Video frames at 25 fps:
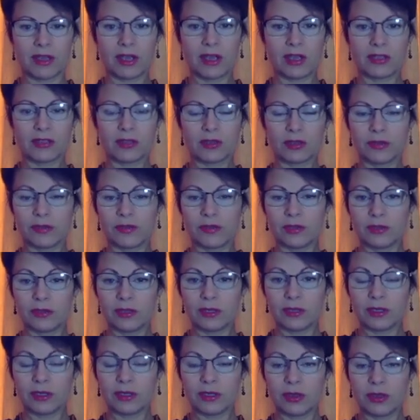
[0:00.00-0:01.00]
So if you
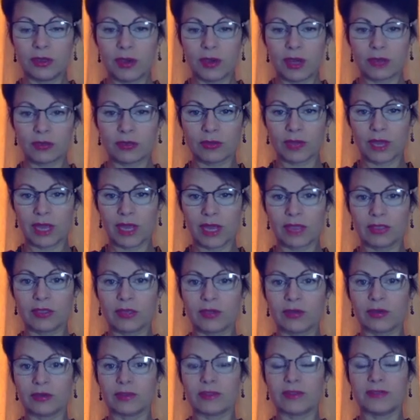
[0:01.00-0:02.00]
didn't know how to handle
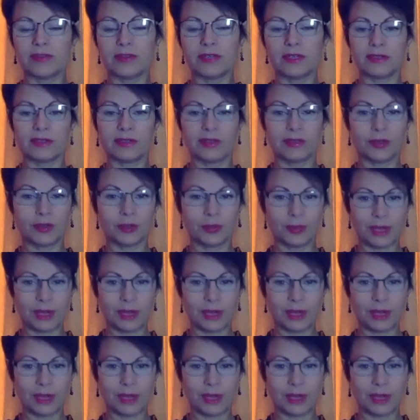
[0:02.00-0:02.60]
those fears in your